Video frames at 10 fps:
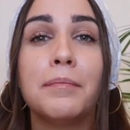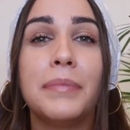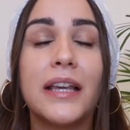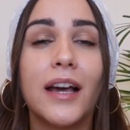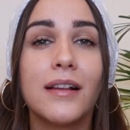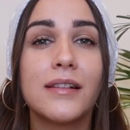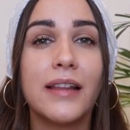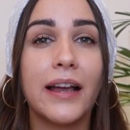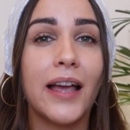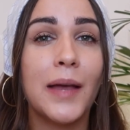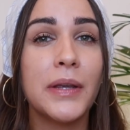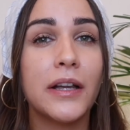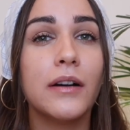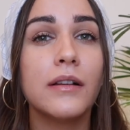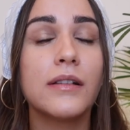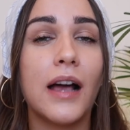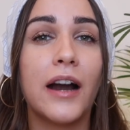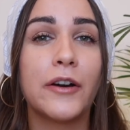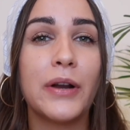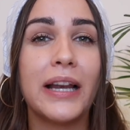because the chemicals
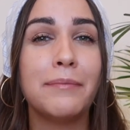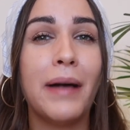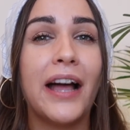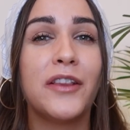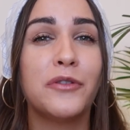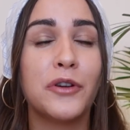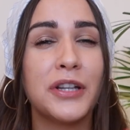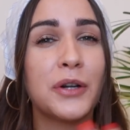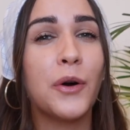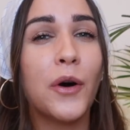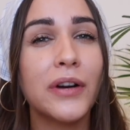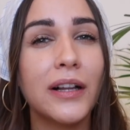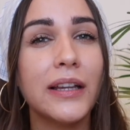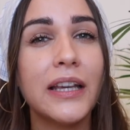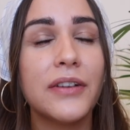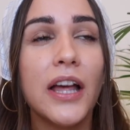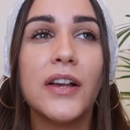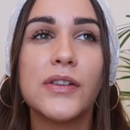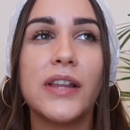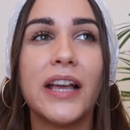are really bad for the coral
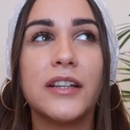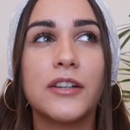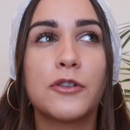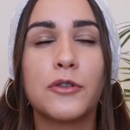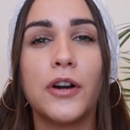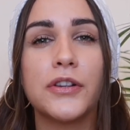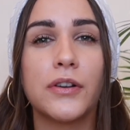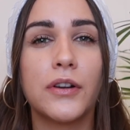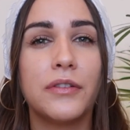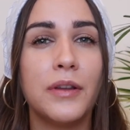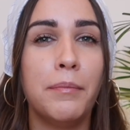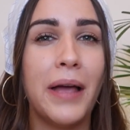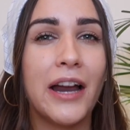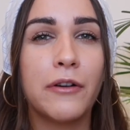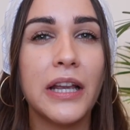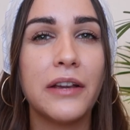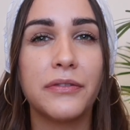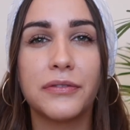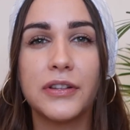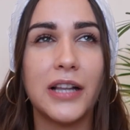reef, so they destroy sort of the berry
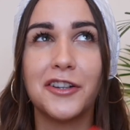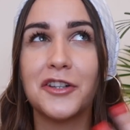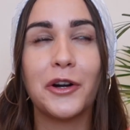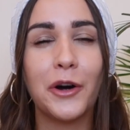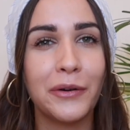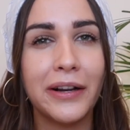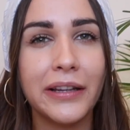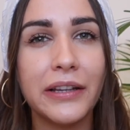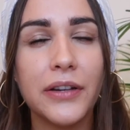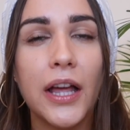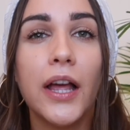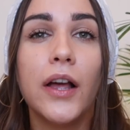reef/coral reef.